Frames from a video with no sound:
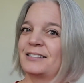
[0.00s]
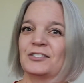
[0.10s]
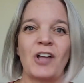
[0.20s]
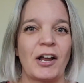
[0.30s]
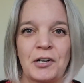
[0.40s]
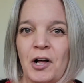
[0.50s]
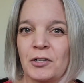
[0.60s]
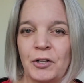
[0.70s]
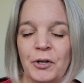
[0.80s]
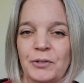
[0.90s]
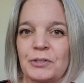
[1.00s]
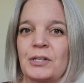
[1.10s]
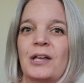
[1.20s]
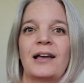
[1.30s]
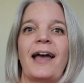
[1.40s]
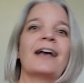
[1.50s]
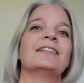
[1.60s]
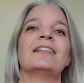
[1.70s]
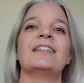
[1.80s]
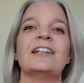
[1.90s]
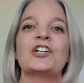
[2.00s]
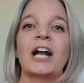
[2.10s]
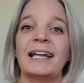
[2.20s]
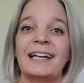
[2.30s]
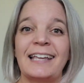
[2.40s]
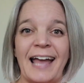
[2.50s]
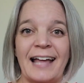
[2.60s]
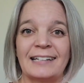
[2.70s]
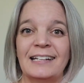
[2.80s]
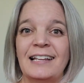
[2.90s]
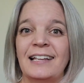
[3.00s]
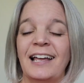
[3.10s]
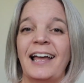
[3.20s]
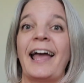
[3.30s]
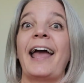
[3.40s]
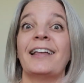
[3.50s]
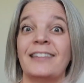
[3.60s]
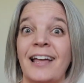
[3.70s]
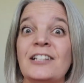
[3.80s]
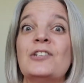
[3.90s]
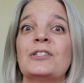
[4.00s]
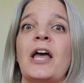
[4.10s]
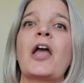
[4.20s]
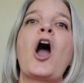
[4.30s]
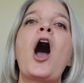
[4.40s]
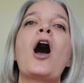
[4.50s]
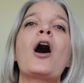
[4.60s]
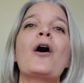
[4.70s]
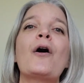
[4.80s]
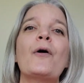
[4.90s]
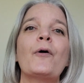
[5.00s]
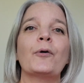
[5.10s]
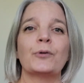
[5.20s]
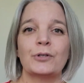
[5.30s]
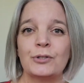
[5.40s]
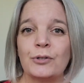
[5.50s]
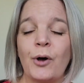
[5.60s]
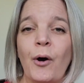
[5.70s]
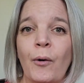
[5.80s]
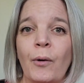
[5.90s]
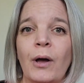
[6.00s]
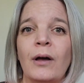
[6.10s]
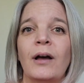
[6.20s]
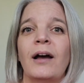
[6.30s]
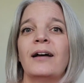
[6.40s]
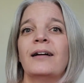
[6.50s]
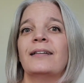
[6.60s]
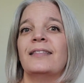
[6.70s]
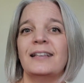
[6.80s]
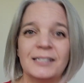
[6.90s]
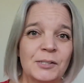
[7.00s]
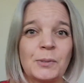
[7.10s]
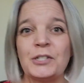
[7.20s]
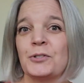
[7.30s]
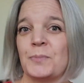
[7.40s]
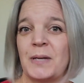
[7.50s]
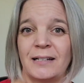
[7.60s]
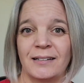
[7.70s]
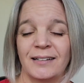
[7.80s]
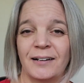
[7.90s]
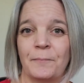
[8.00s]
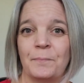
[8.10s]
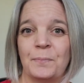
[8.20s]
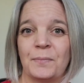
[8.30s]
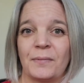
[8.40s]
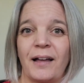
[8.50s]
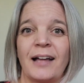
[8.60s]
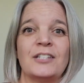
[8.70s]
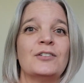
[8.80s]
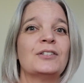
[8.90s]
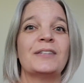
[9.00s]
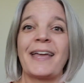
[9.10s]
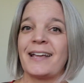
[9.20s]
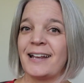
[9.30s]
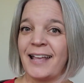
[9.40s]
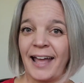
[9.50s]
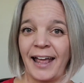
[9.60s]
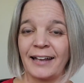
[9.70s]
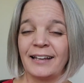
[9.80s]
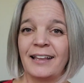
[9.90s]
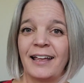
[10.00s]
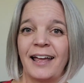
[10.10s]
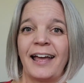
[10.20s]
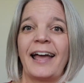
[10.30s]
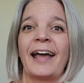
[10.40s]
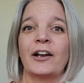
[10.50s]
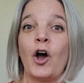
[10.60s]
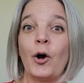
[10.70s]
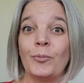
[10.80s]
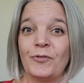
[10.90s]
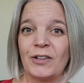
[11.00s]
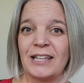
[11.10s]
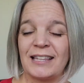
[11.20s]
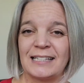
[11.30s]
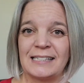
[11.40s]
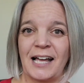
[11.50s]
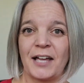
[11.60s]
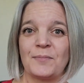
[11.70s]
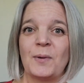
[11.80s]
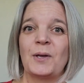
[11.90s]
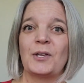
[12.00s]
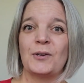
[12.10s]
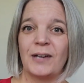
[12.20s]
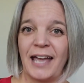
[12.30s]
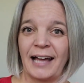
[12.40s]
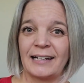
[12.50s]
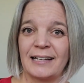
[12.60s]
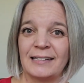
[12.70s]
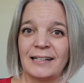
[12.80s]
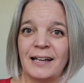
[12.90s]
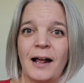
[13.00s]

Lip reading: Not at all close. And then they try again. And then you say, oh, so this is what you mean. And you say it again. And hopefully this time you get it.